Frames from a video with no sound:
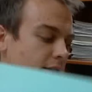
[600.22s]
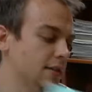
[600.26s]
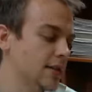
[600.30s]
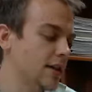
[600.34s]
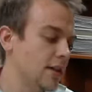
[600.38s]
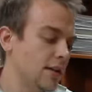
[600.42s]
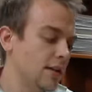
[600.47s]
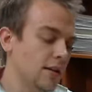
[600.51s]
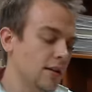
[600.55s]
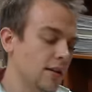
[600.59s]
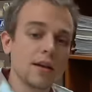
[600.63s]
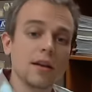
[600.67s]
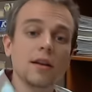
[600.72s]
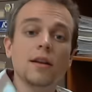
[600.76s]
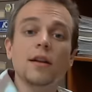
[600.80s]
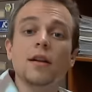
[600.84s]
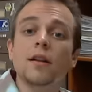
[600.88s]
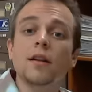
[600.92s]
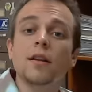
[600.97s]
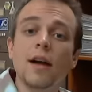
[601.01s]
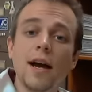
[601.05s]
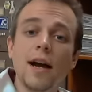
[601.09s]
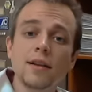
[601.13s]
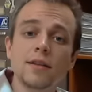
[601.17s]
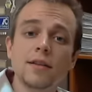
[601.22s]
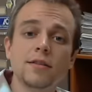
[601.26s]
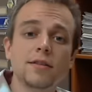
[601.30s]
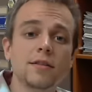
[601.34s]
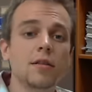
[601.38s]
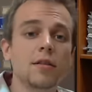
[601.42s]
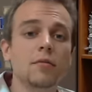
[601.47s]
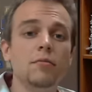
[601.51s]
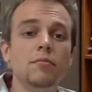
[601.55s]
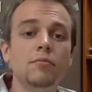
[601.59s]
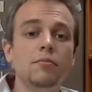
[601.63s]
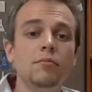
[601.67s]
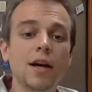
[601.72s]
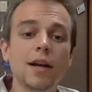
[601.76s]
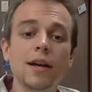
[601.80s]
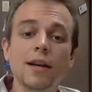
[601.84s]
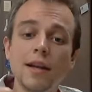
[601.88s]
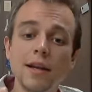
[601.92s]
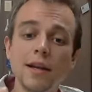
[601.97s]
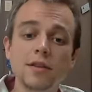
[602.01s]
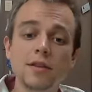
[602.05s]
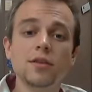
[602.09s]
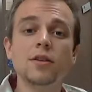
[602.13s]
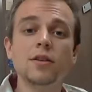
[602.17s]
again in class,
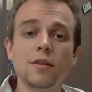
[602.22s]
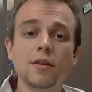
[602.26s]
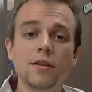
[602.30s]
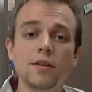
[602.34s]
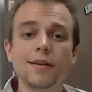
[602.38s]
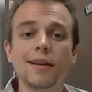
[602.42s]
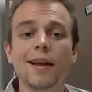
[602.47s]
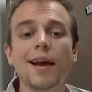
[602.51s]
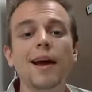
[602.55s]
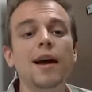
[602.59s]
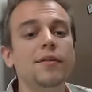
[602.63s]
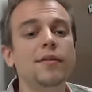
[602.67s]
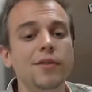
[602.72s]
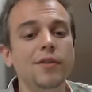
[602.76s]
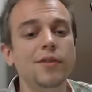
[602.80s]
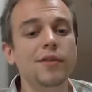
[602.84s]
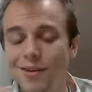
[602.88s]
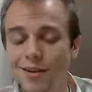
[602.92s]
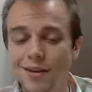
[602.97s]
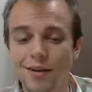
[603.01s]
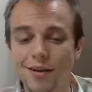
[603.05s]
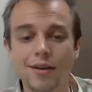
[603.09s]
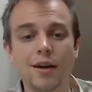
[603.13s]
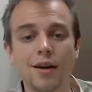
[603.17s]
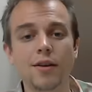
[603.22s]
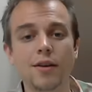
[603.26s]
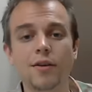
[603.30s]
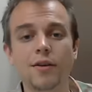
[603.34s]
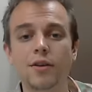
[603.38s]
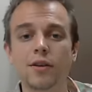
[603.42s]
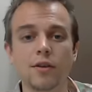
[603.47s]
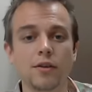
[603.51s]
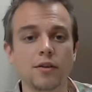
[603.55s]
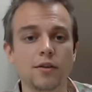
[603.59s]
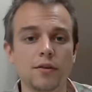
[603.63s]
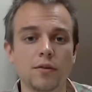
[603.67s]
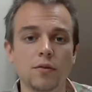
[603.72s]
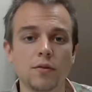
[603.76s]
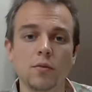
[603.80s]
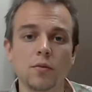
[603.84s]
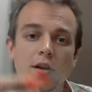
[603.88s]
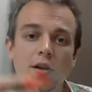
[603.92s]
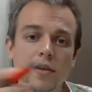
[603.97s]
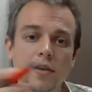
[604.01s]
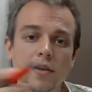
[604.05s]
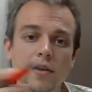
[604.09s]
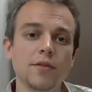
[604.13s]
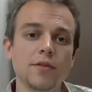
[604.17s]
but it's a good thing to have. You know, you can
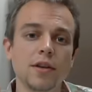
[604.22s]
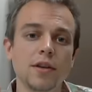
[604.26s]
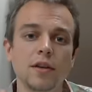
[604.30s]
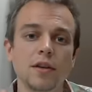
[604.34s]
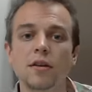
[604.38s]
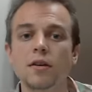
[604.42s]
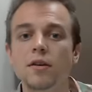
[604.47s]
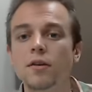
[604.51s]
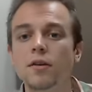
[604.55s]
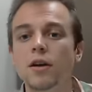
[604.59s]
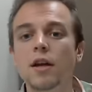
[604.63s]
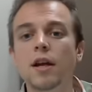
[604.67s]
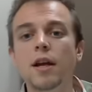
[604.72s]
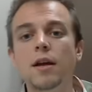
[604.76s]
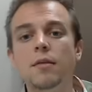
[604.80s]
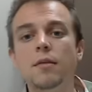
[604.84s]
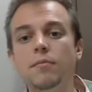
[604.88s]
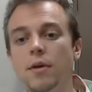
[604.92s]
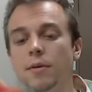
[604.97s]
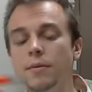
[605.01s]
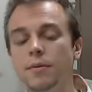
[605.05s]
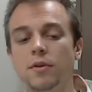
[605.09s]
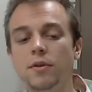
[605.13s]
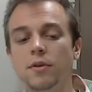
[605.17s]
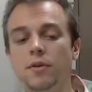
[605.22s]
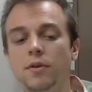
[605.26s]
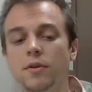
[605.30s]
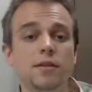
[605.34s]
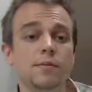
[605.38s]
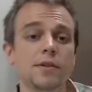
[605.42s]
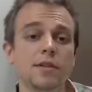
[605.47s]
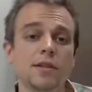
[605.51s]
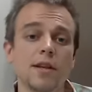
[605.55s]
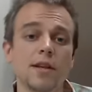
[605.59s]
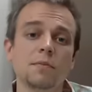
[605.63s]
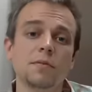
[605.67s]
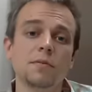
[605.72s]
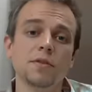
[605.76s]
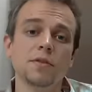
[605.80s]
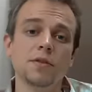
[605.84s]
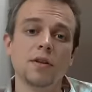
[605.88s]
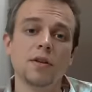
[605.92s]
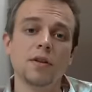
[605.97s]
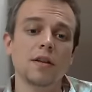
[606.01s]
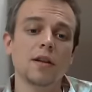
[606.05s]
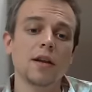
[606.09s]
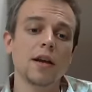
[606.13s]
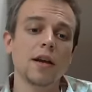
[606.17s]
watch the video, maybe look at some examples
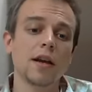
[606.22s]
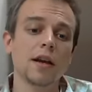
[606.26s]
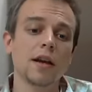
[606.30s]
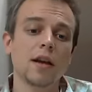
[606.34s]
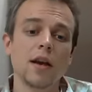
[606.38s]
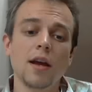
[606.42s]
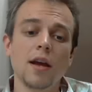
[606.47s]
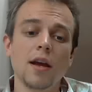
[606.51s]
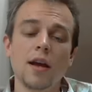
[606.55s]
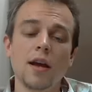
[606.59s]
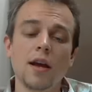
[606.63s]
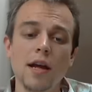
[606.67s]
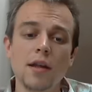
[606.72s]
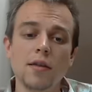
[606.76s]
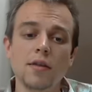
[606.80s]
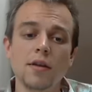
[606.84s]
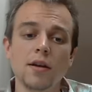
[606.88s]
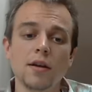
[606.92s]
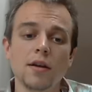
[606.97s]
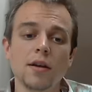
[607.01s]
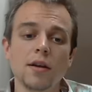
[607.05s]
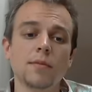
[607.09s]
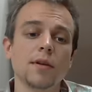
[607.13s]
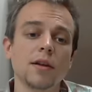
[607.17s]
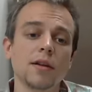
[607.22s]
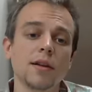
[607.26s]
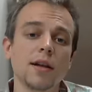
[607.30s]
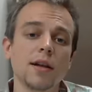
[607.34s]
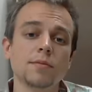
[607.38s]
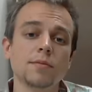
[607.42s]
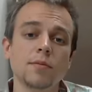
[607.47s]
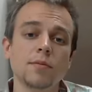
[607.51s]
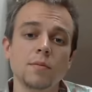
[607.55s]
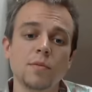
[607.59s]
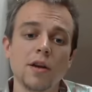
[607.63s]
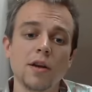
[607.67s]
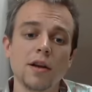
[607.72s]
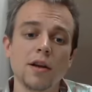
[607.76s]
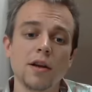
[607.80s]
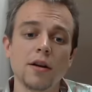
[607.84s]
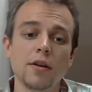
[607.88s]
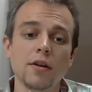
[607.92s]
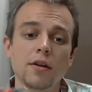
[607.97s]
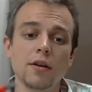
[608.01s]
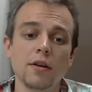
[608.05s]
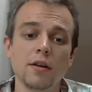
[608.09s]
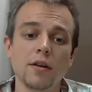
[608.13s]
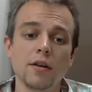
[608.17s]
online, and then come to class
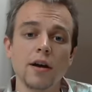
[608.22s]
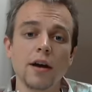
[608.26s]
prepared